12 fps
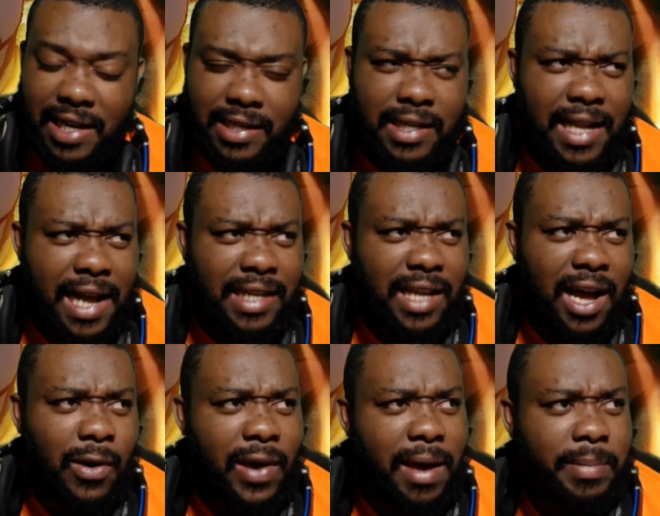I think that's
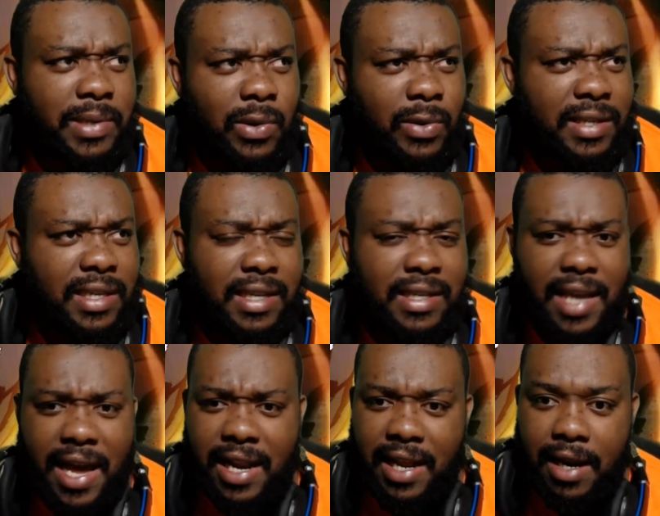how episode 6
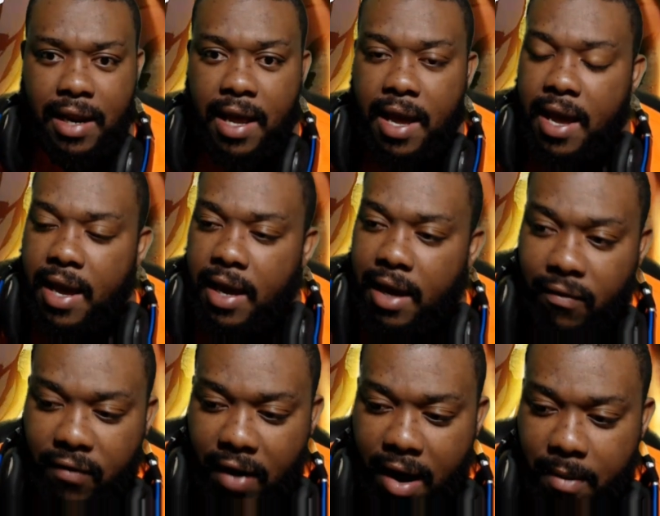ended,
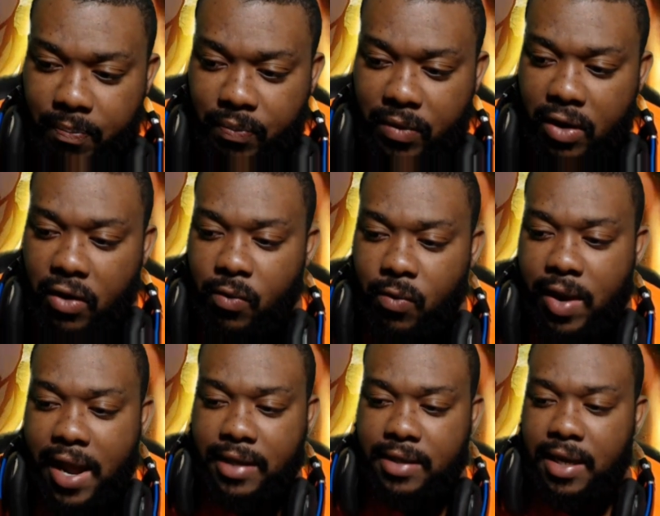if I'm
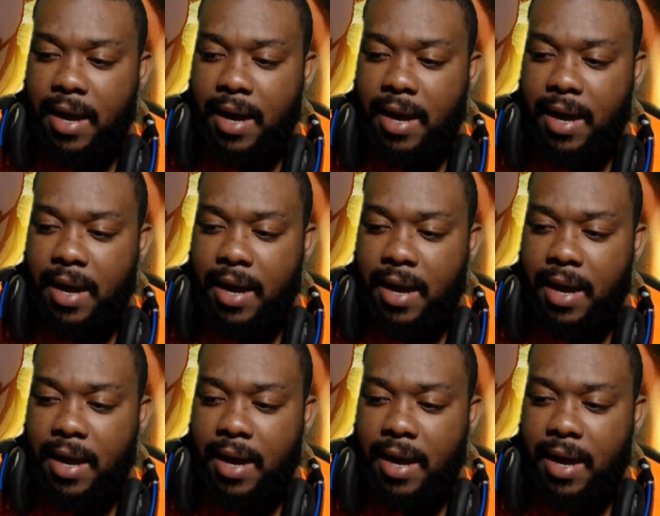correct.